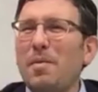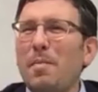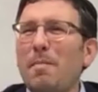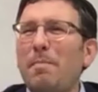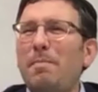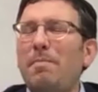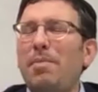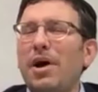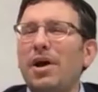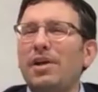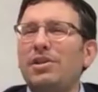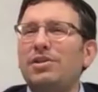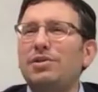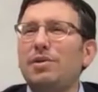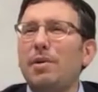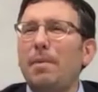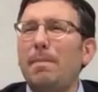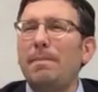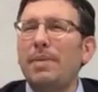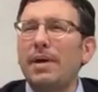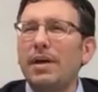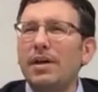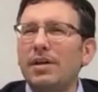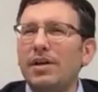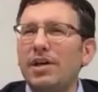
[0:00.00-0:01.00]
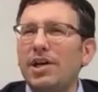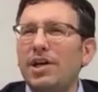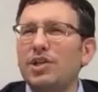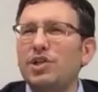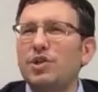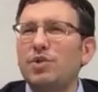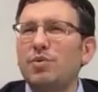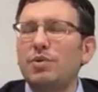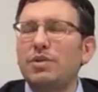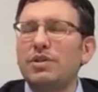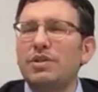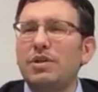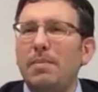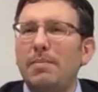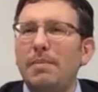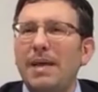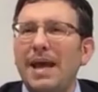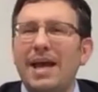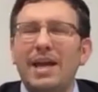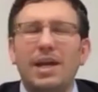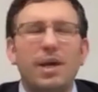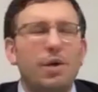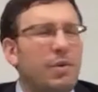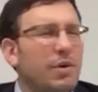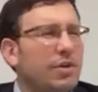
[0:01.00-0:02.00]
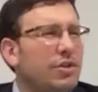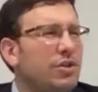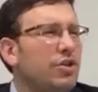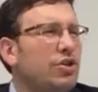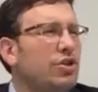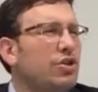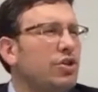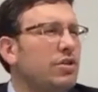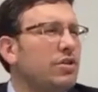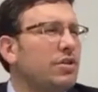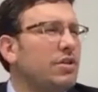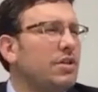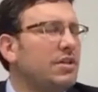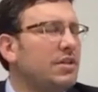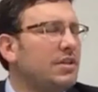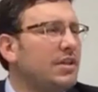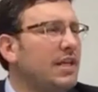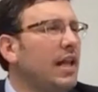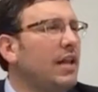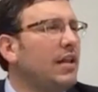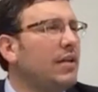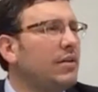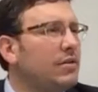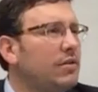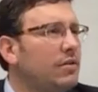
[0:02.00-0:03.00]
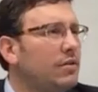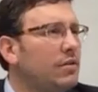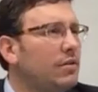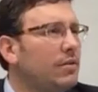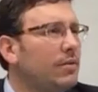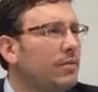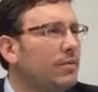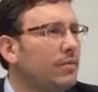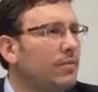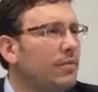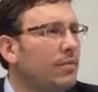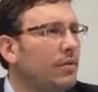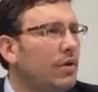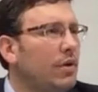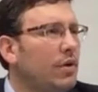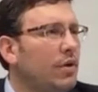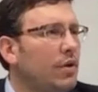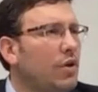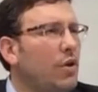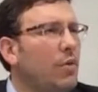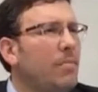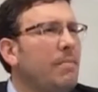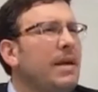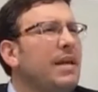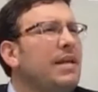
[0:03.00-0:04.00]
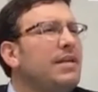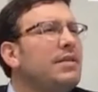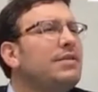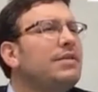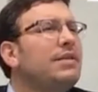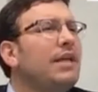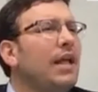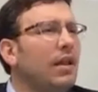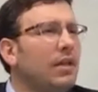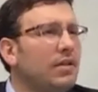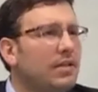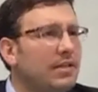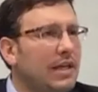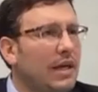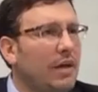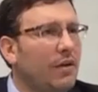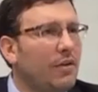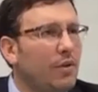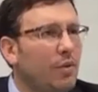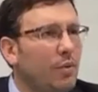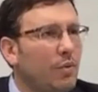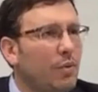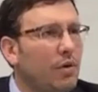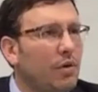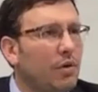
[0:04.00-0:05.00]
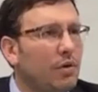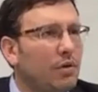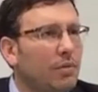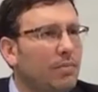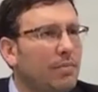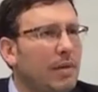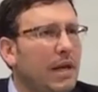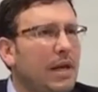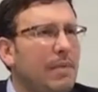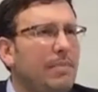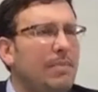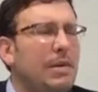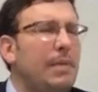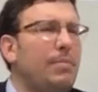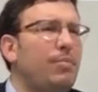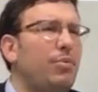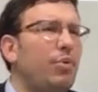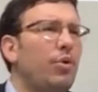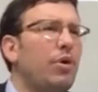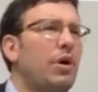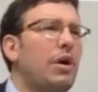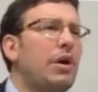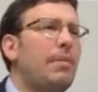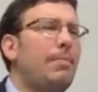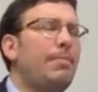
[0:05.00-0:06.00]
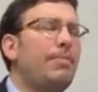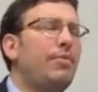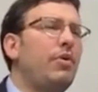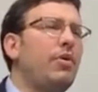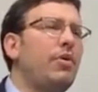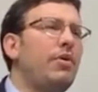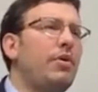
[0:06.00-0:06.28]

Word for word: But Pinchas was a man. He wasn't just a zealot. There are many zealots out in the world, many people who are going to burn